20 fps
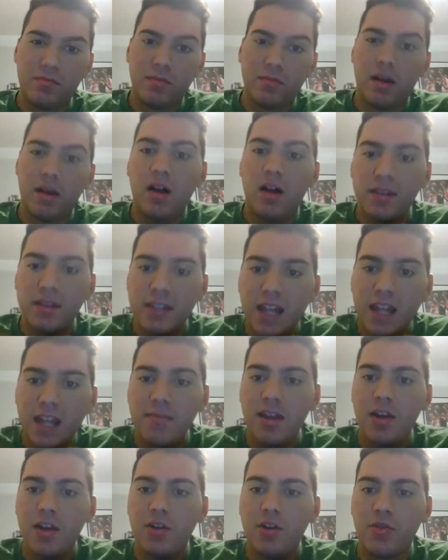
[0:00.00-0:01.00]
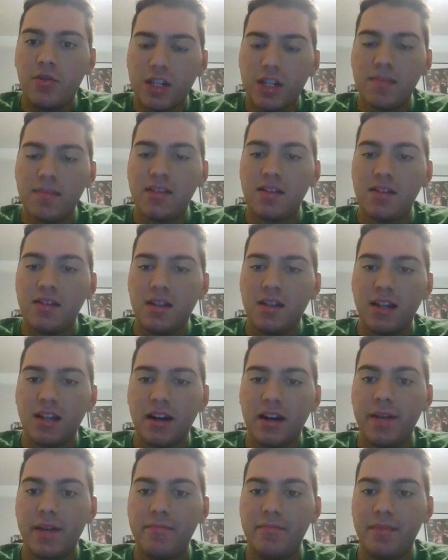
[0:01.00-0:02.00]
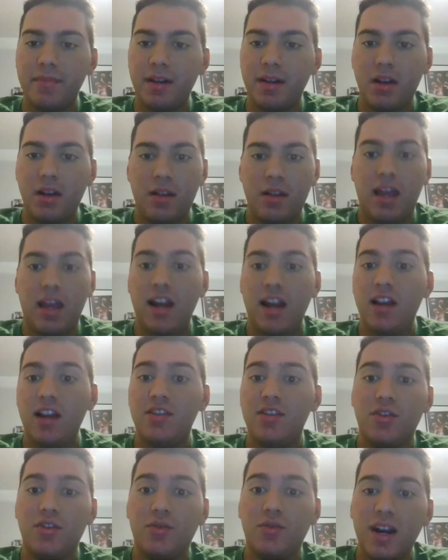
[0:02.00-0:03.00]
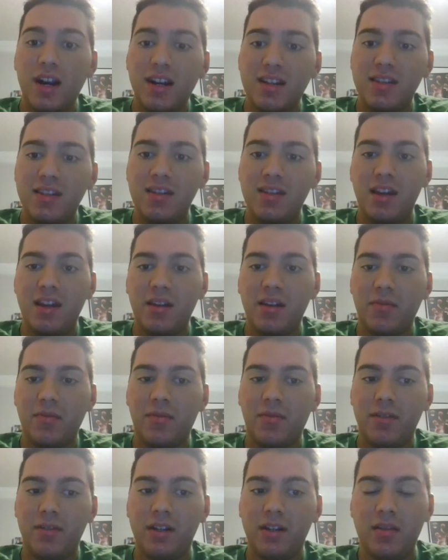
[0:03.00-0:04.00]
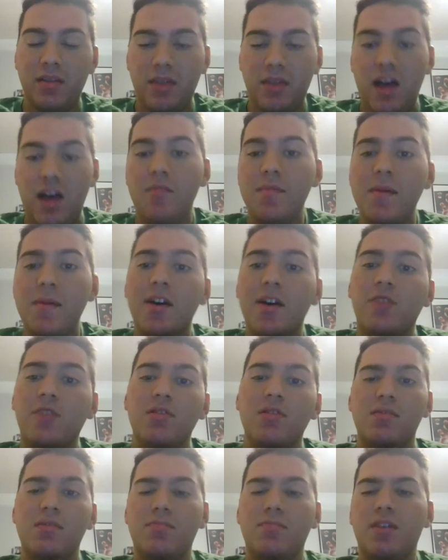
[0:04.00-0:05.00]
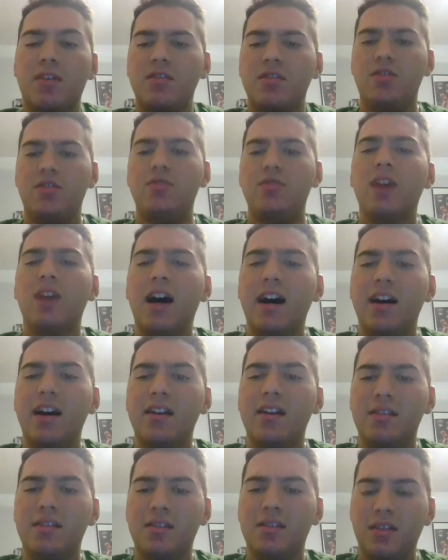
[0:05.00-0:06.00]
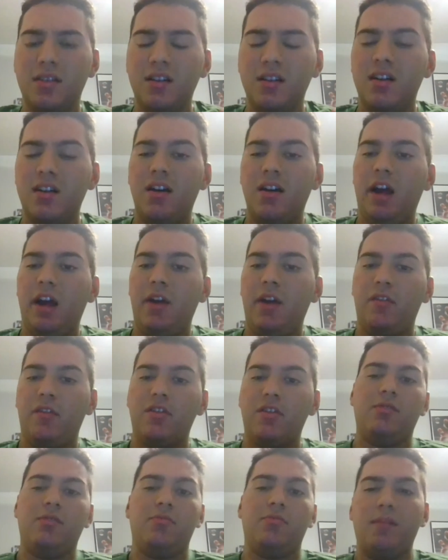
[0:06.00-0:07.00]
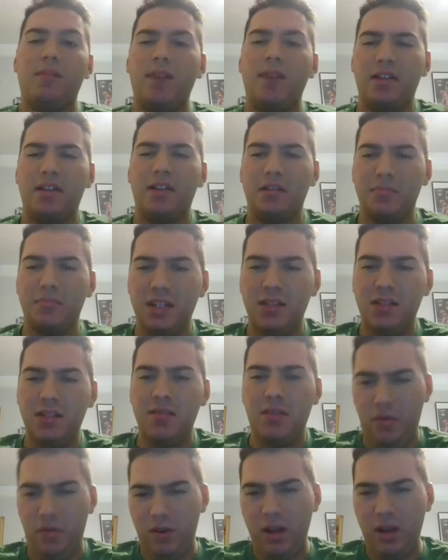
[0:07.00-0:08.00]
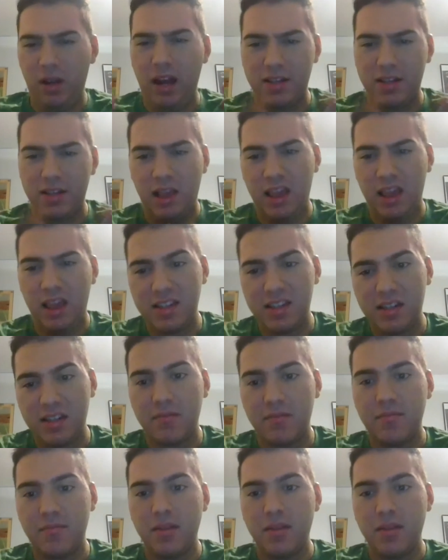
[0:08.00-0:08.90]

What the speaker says: on the same day in Christmas time, that is the greatest thing for me. That will be my Christmas present to you guys. And Christmas right back to me. If you guys can listen